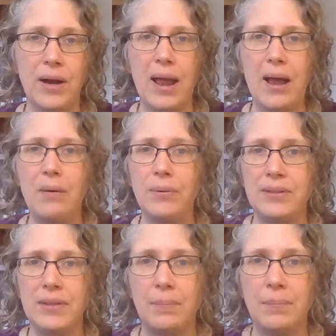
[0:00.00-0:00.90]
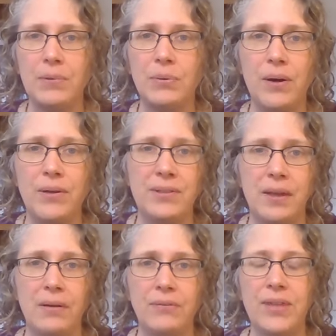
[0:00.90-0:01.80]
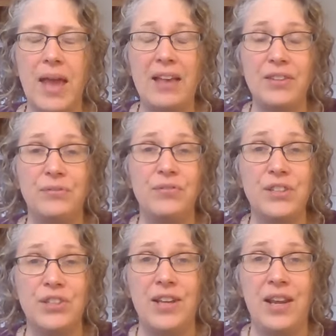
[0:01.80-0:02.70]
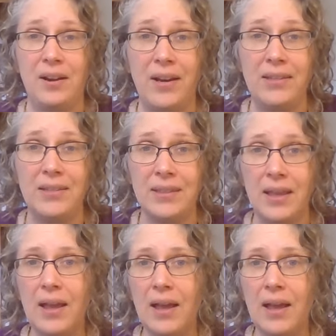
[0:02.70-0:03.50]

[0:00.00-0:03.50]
how we step into ourselves as visionaries,